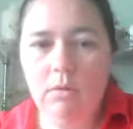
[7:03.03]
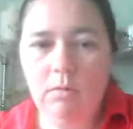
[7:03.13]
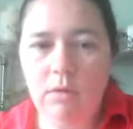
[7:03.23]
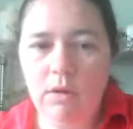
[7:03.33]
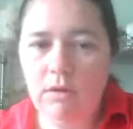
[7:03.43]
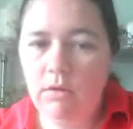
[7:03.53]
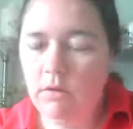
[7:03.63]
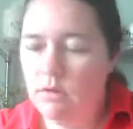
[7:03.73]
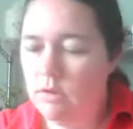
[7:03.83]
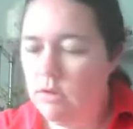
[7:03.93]
1,
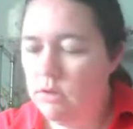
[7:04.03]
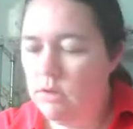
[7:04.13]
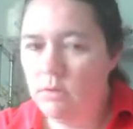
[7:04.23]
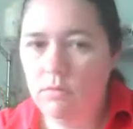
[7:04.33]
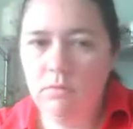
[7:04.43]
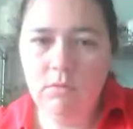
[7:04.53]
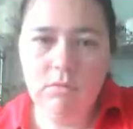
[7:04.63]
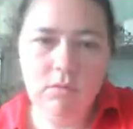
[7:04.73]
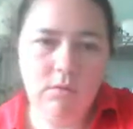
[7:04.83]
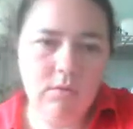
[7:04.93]
2, you
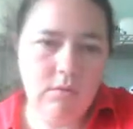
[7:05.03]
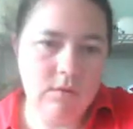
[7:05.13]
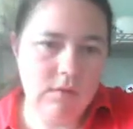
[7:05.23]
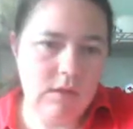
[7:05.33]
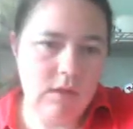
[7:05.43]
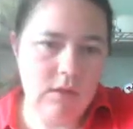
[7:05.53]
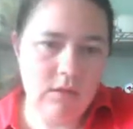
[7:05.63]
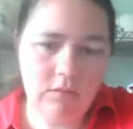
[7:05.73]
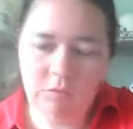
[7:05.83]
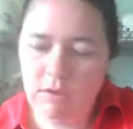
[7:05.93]
can see that,
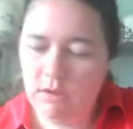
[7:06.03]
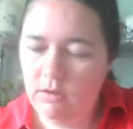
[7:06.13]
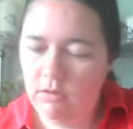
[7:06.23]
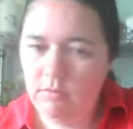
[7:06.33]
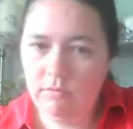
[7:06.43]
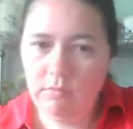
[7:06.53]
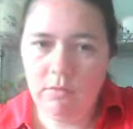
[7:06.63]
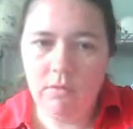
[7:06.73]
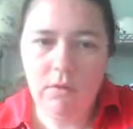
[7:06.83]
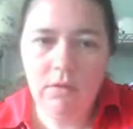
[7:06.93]
3,
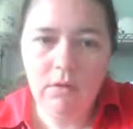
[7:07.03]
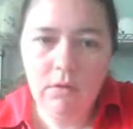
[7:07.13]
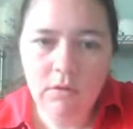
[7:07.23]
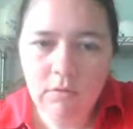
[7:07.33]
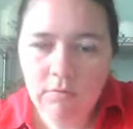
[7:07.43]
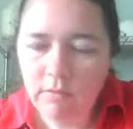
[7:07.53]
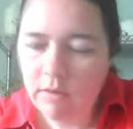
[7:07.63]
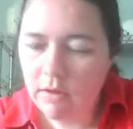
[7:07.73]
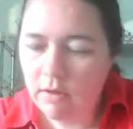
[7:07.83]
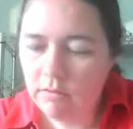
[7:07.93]
4,
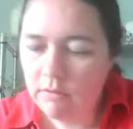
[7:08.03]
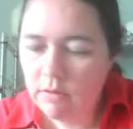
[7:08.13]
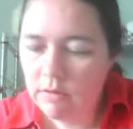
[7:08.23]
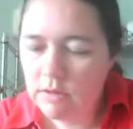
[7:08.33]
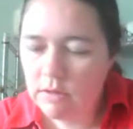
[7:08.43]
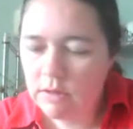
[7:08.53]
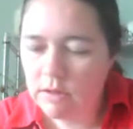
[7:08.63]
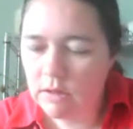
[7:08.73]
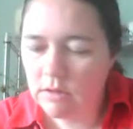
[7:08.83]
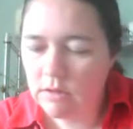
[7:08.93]
5,
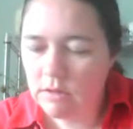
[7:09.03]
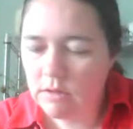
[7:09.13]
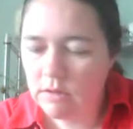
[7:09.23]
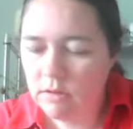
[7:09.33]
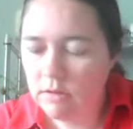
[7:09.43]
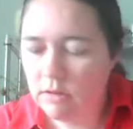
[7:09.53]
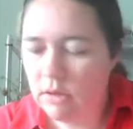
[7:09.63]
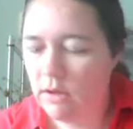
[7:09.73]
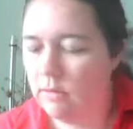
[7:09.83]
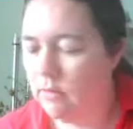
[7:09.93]
6.
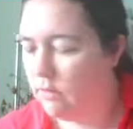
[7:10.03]
Okay.